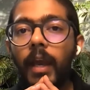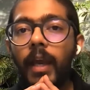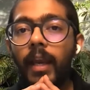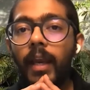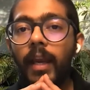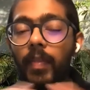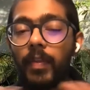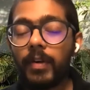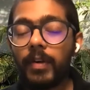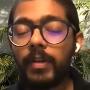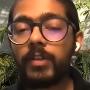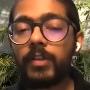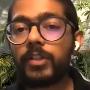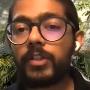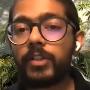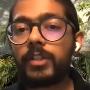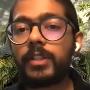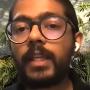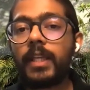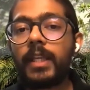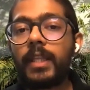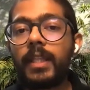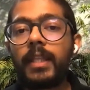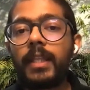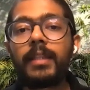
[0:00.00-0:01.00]
Another
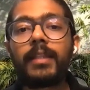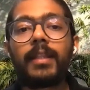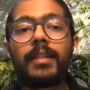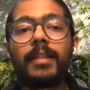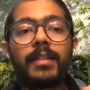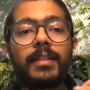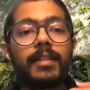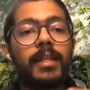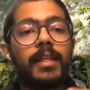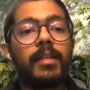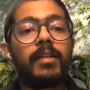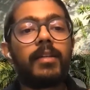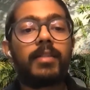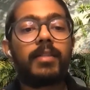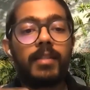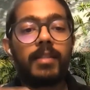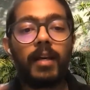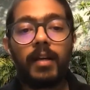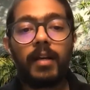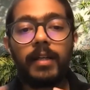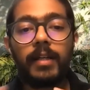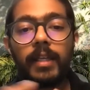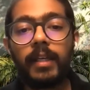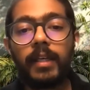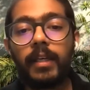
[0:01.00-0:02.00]
interesting thing that this can
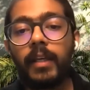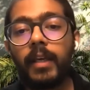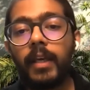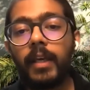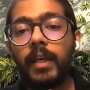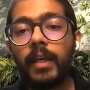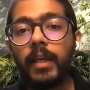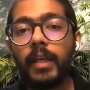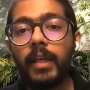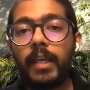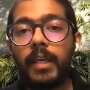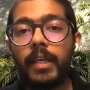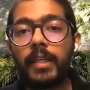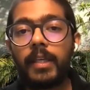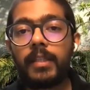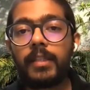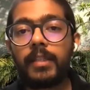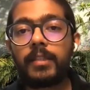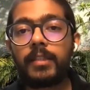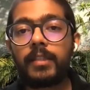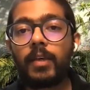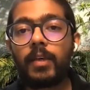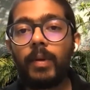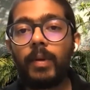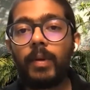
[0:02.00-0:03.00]
result in
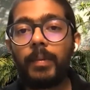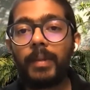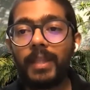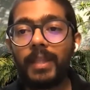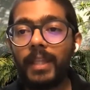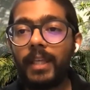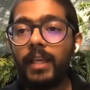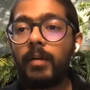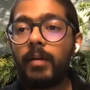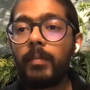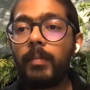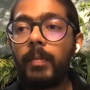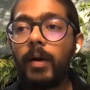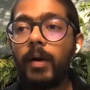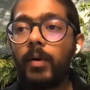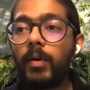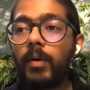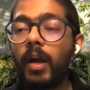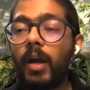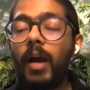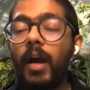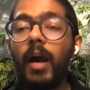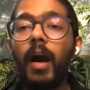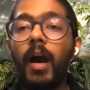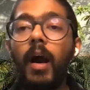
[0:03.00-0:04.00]
is when we think
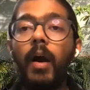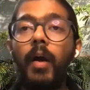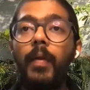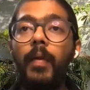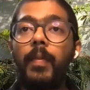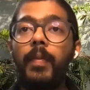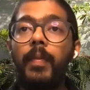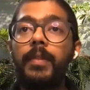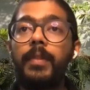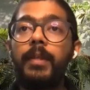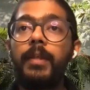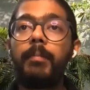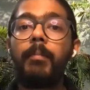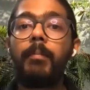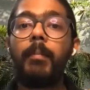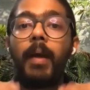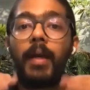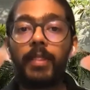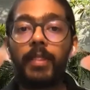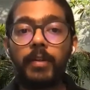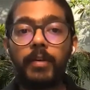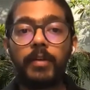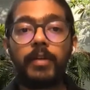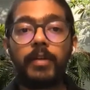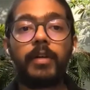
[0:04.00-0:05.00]
about the
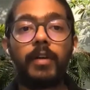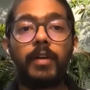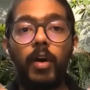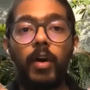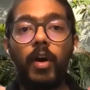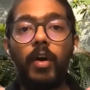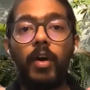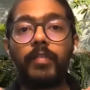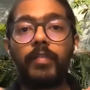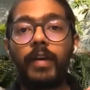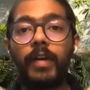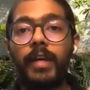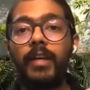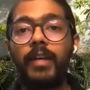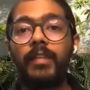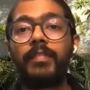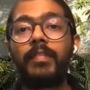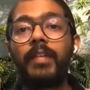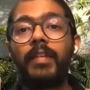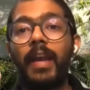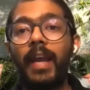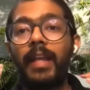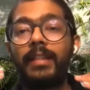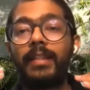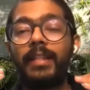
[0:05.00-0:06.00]
method of kind of
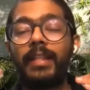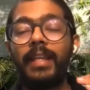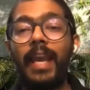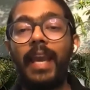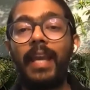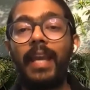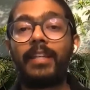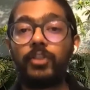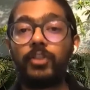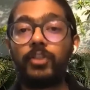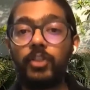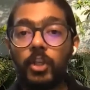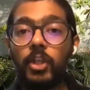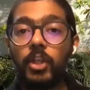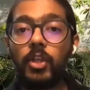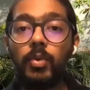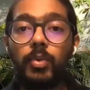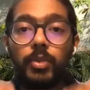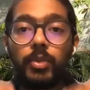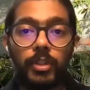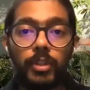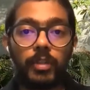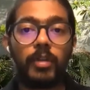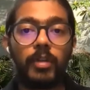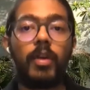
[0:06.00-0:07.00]
the
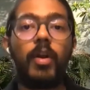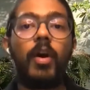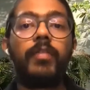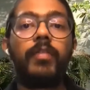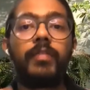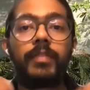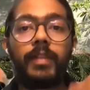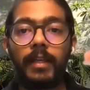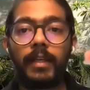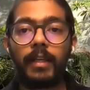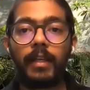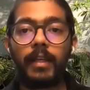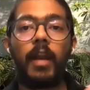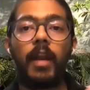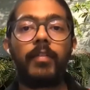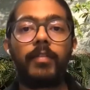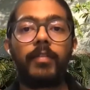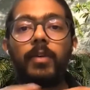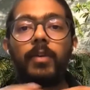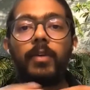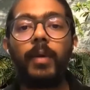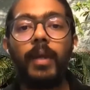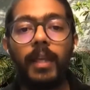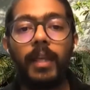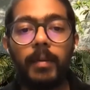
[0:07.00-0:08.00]
execution of that
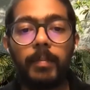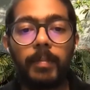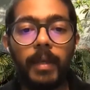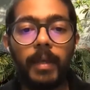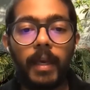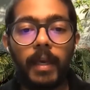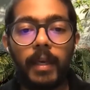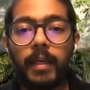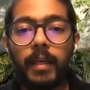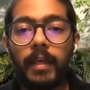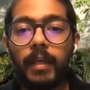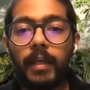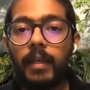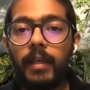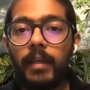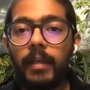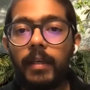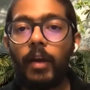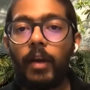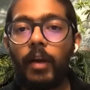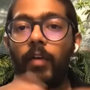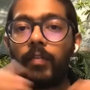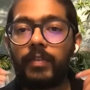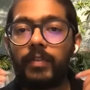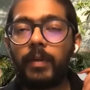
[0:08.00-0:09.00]
GraphQL API,
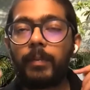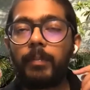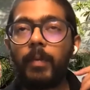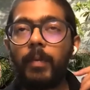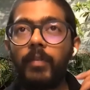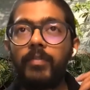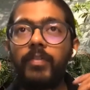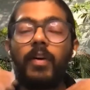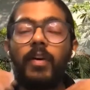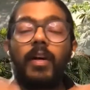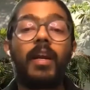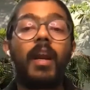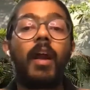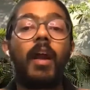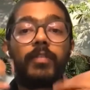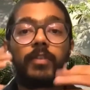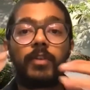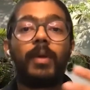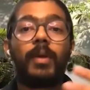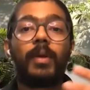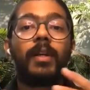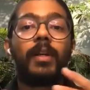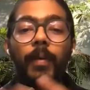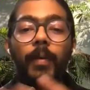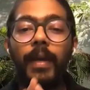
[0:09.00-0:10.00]
right, of our
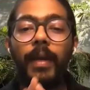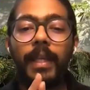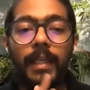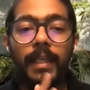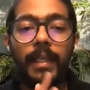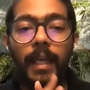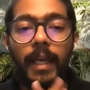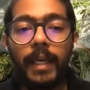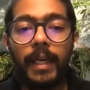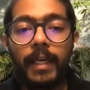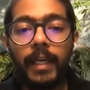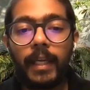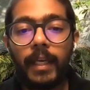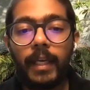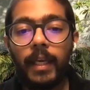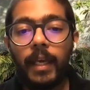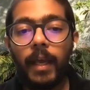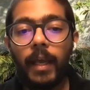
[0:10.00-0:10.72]
GraphQL query, right?